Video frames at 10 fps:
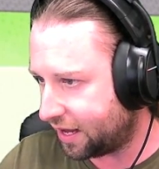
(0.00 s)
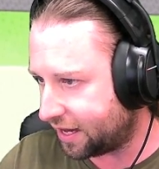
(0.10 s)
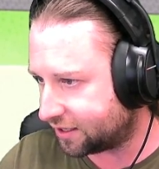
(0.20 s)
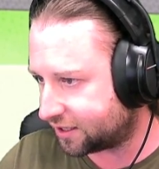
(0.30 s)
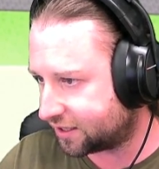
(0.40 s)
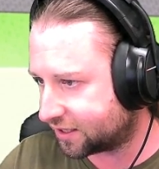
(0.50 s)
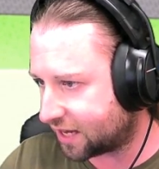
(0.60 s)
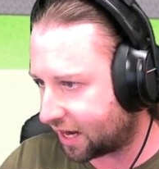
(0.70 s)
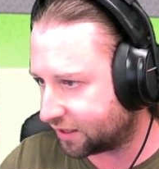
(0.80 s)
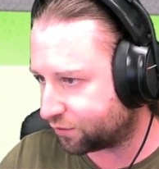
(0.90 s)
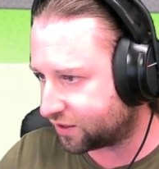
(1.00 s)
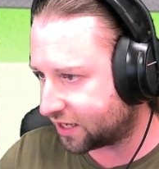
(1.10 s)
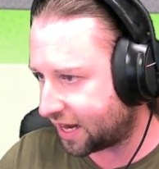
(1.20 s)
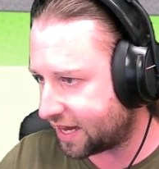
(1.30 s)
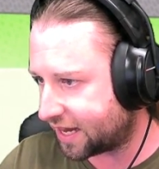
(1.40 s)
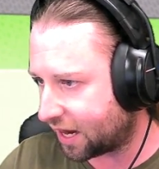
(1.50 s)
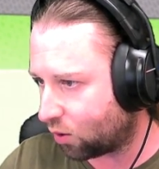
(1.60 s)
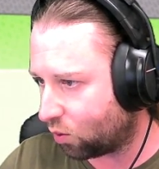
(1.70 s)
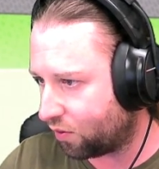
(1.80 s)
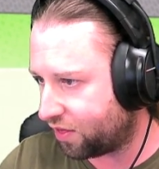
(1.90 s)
is to kind of take out